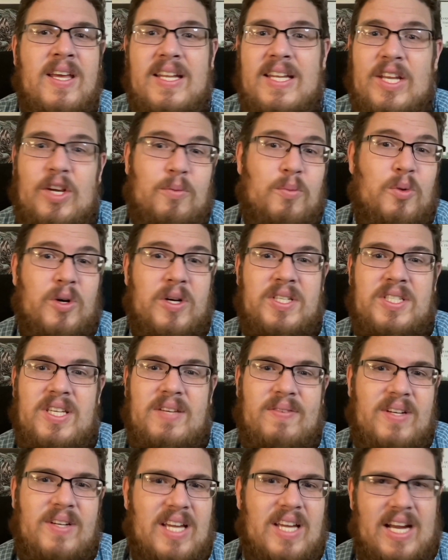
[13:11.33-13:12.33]
Neal Morse
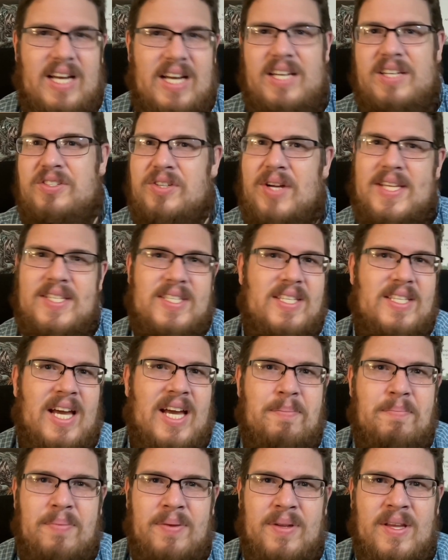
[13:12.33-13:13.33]
even kind of dressed
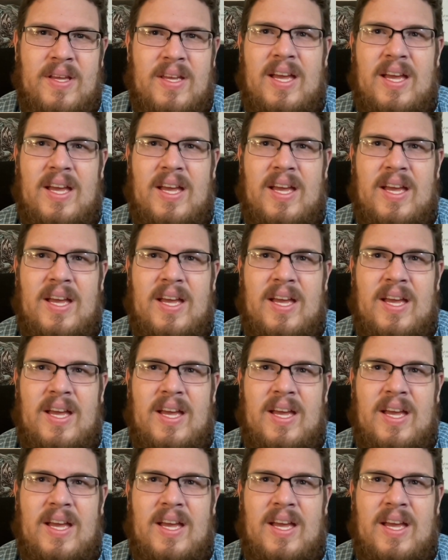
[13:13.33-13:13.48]
up